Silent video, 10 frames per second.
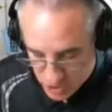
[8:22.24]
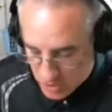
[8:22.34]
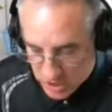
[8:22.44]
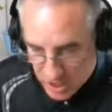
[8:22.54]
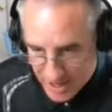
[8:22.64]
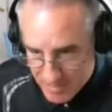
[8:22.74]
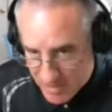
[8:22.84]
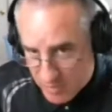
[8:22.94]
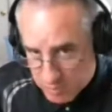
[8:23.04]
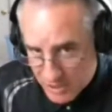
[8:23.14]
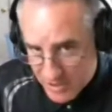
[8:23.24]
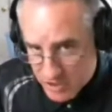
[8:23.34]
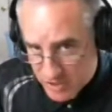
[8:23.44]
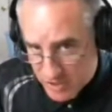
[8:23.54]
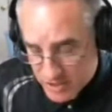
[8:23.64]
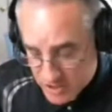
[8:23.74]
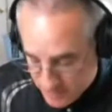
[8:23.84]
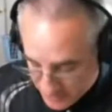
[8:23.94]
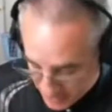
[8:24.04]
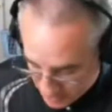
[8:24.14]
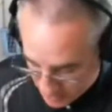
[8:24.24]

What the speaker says: there's no alignment for players in this.